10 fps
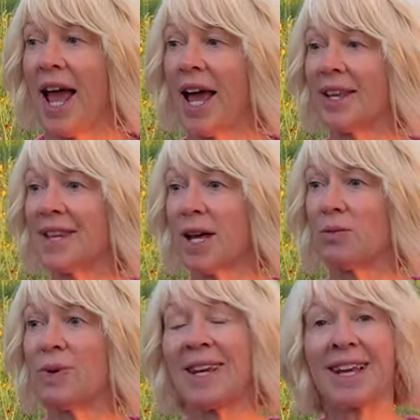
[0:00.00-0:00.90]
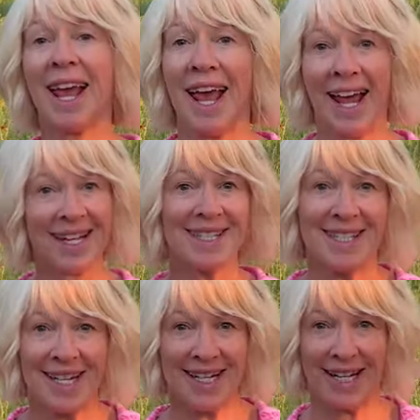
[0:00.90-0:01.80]
and then we hand
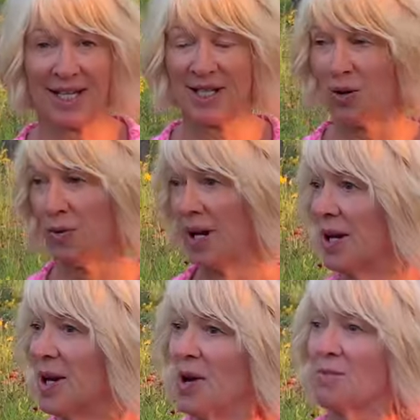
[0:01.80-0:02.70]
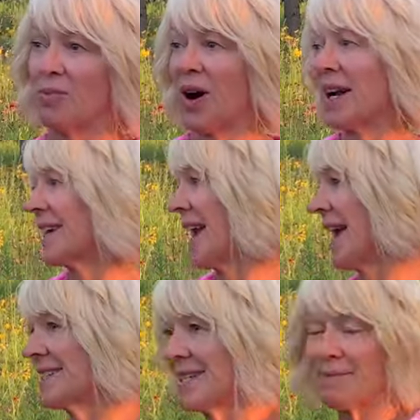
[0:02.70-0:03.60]
seeded it. So we
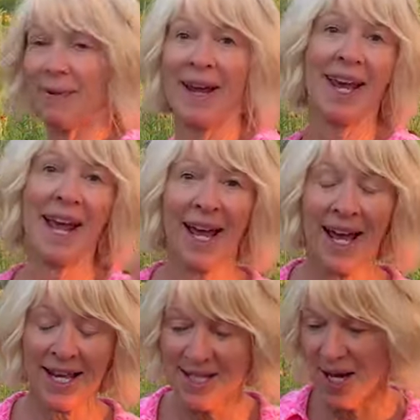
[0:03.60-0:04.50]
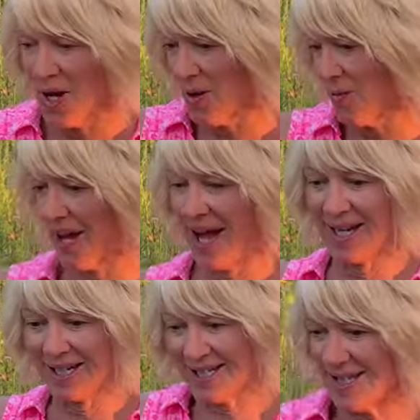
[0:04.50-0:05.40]
broadcast it by hand. We
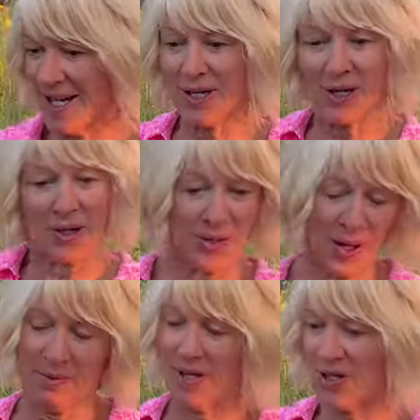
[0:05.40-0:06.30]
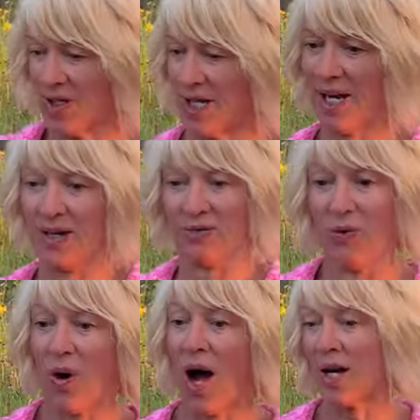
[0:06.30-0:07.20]
had a seeder that we just kind of
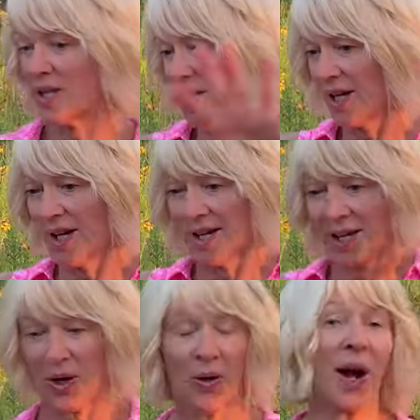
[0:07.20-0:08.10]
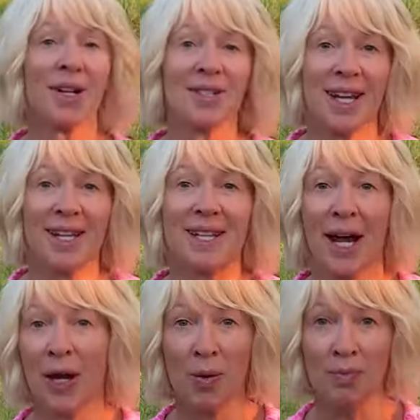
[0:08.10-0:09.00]
walked across the
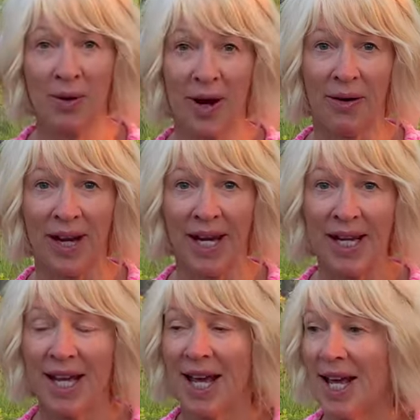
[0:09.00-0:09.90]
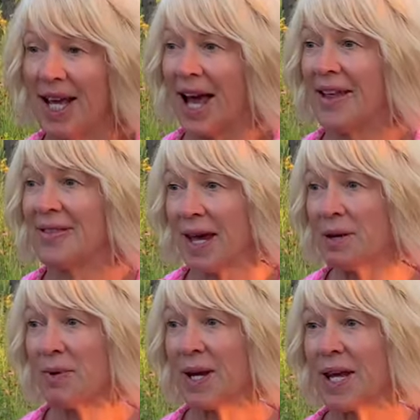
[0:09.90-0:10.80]
entire prairie. And then
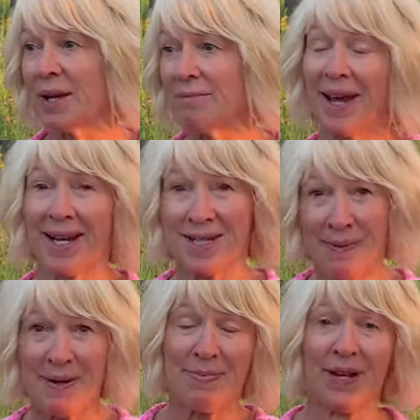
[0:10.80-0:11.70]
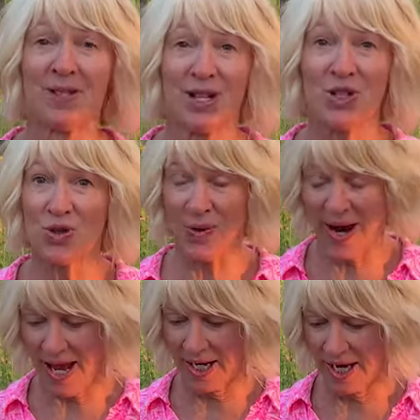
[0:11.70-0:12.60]
we, my husband built a
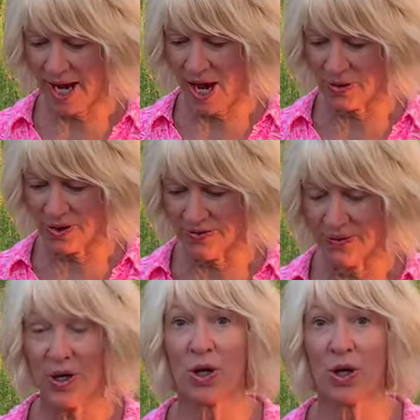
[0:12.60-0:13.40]
drag out of